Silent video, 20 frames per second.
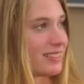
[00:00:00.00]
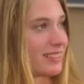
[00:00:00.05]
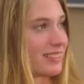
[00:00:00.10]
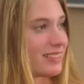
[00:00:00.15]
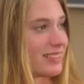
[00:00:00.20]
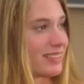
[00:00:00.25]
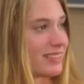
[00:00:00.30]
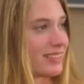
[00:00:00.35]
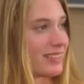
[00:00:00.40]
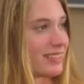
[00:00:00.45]

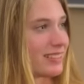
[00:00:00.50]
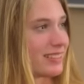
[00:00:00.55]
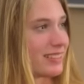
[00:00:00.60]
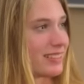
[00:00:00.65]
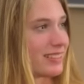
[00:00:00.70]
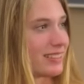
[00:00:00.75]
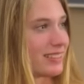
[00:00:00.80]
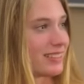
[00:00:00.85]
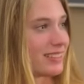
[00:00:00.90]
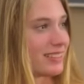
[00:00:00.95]

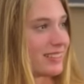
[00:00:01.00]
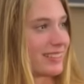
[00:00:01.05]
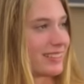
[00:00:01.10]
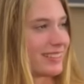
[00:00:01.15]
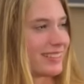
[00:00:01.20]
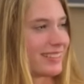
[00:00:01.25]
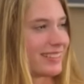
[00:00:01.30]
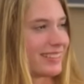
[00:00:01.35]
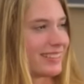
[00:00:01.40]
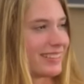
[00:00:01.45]

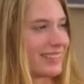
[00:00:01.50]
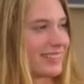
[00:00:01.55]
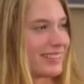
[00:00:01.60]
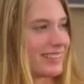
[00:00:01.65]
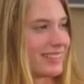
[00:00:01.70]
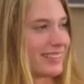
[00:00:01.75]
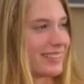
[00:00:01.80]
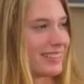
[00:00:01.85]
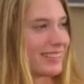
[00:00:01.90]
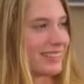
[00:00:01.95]

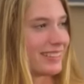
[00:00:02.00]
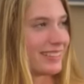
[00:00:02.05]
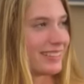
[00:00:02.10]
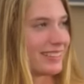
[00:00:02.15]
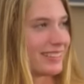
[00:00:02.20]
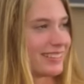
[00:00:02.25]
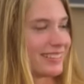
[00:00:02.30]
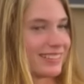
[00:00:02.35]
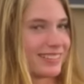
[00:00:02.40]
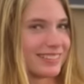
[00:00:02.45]

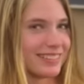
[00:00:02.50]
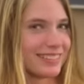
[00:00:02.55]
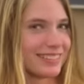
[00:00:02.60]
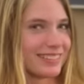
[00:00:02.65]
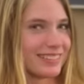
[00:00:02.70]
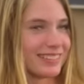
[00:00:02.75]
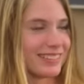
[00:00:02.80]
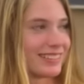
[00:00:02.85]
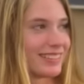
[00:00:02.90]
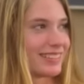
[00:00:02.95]

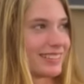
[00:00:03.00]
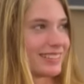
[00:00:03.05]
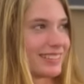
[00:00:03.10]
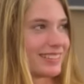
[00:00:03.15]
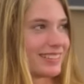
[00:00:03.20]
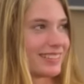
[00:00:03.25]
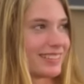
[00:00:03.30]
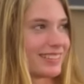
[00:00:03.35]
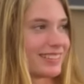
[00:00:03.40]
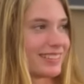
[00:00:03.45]

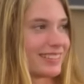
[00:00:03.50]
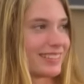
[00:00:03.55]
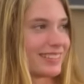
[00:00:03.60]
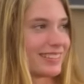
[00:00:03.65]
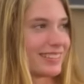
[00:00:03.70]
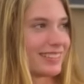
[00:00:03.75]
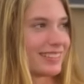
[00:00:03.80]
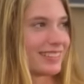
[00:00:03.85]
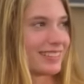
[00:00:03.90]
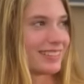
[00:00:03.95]

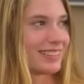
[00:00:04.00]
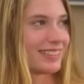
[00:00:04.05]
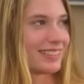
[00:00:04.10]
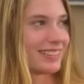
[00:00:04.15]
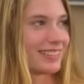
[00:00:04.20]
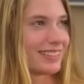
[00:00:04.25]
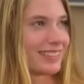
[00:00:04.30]
[no speech]